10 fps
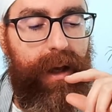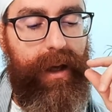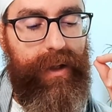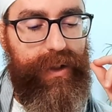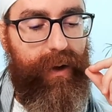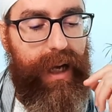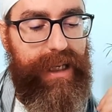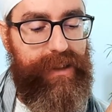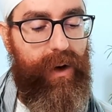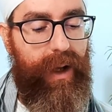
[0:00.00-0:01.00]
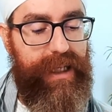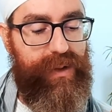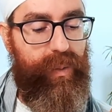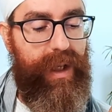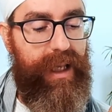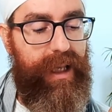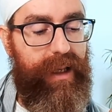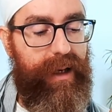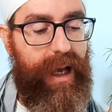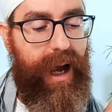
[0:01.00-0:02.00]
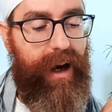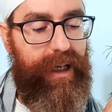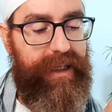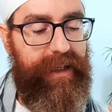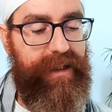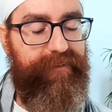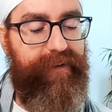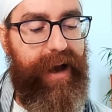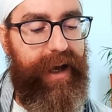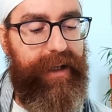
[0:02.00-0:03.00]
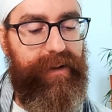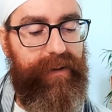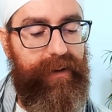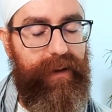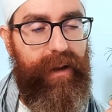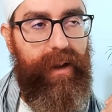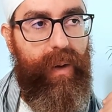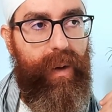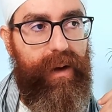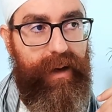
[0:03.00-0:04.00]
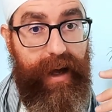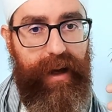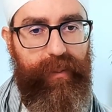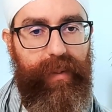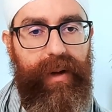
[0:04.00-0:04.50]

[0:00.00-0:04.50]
So as long as we are identified, nam,